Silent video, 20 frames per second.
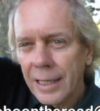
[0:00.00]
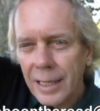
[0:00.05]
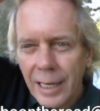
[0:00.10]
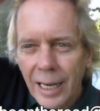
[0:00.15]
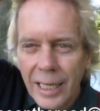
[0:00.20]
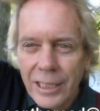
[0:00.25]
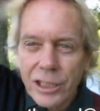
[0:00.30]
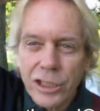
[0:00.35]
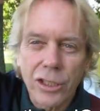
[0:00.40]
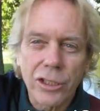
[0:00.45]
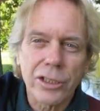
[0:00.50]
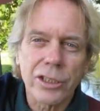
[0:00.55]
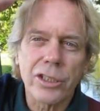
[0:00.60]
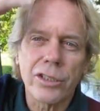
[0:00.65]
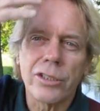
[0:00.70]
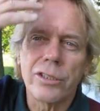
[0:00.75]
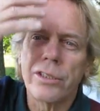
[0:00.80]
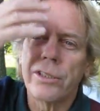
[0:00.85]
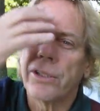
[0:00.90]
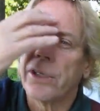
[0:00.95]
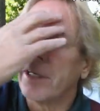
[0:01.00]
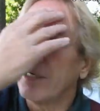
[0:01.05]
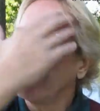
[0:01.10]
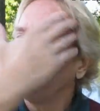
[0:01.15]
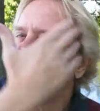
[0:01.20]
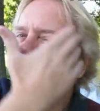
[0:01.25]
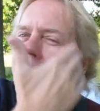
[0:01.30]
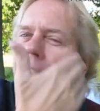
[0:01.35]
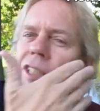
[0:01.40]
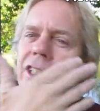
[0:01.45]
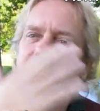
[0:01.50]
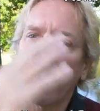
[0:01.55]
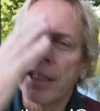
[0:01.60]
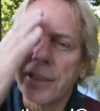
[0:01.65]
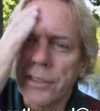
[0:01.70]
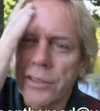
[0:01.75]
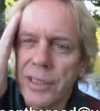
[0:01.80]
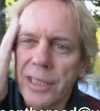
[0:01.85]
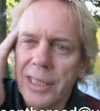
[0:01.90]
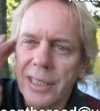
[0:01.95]
I showed you a fish
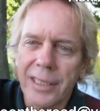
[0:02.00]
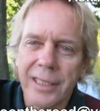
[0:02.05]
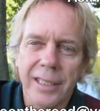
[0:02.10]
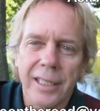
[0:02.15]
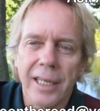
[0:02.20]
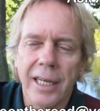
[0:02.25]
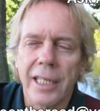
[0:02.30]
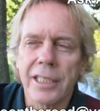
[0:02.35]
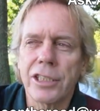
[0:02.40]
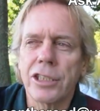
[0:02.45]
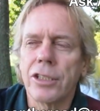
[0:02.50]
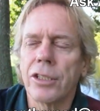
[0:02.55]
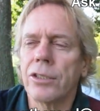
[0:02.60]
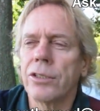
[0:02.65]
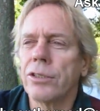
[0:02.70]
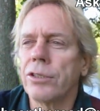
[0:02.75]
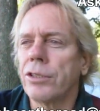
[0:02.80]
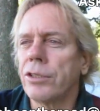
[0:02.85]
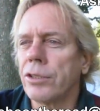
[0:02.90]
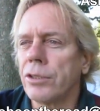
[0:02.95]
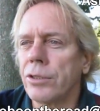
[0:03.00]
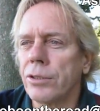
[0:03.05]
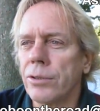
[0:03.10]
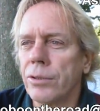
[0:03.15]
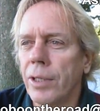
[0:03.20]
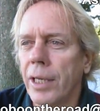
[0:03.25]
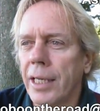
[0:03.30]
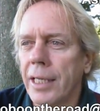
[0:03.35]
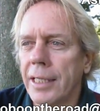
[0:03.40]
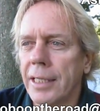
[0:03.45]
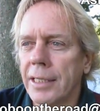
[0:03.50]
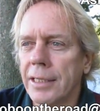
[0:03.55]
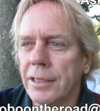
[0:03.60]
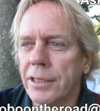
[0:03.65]
hatchery. I showed you a